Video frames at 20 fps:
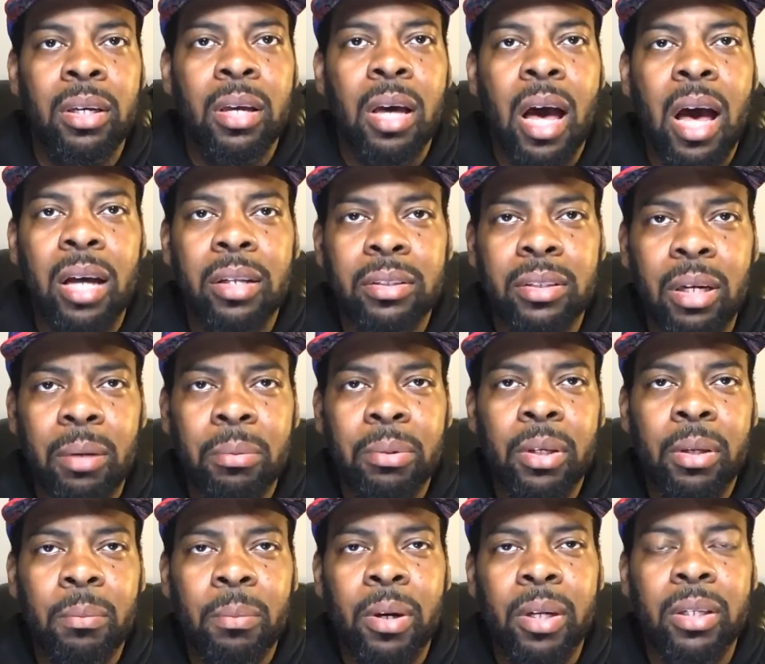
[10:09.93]
I'll double
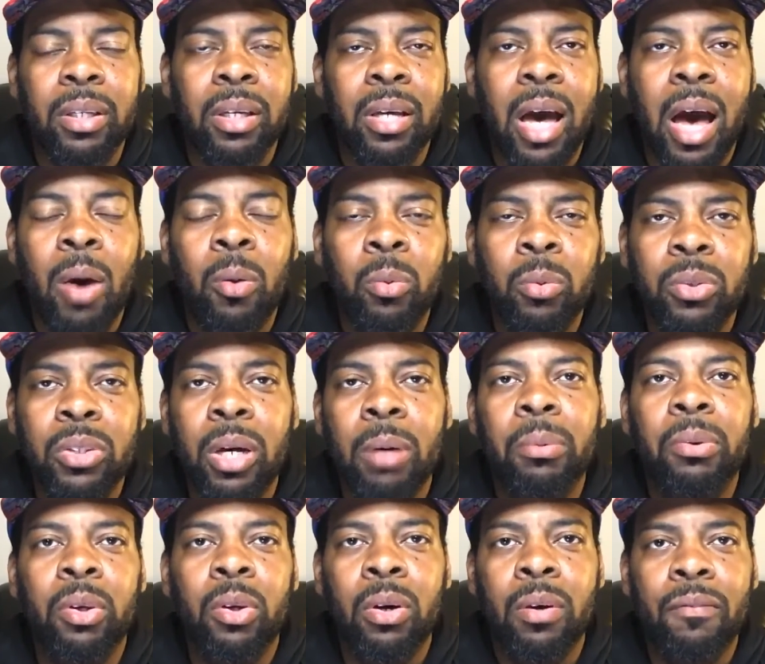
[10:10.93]
your money. I will double
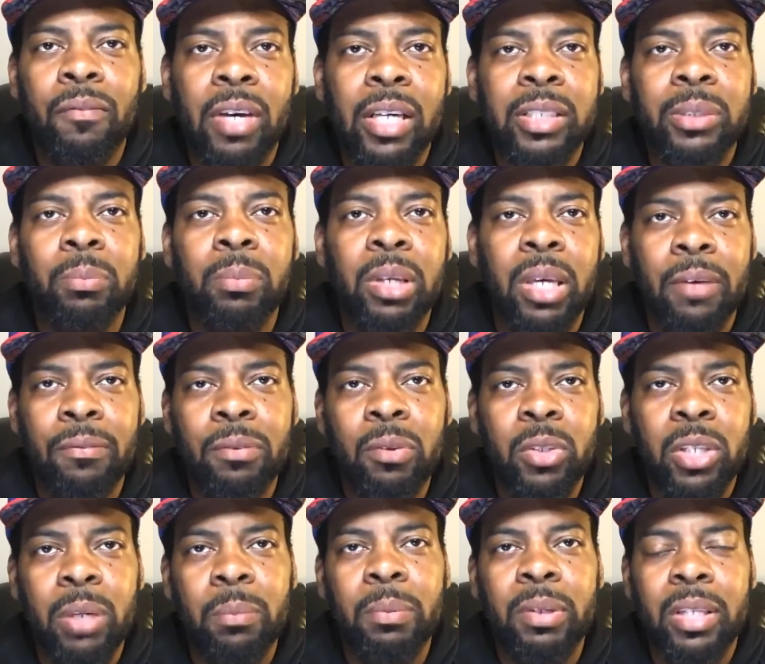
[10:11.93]
your investment if you
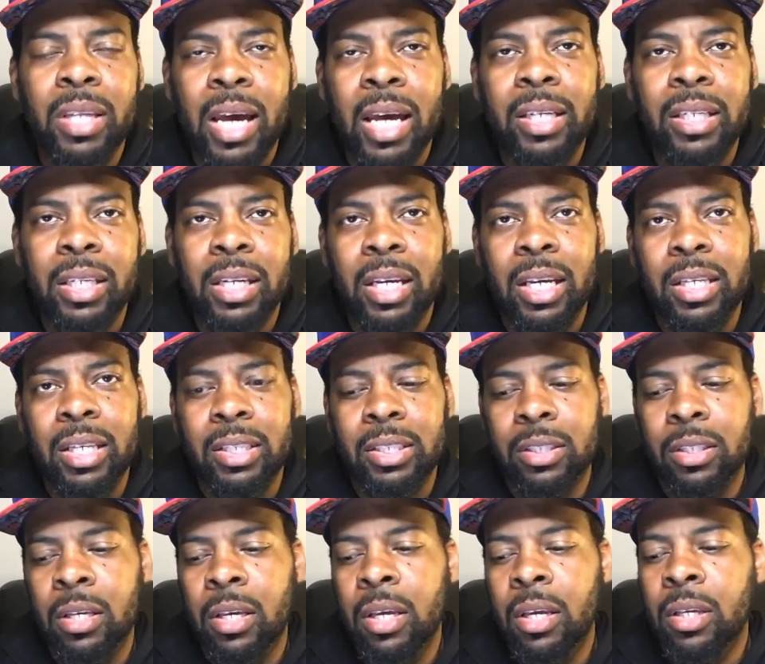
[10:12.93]
give me 90 days.
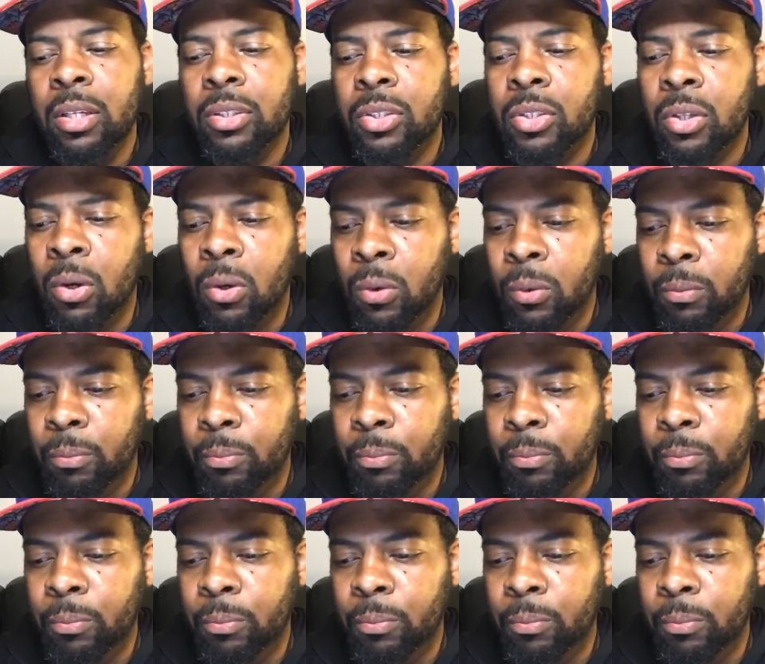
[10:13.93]
So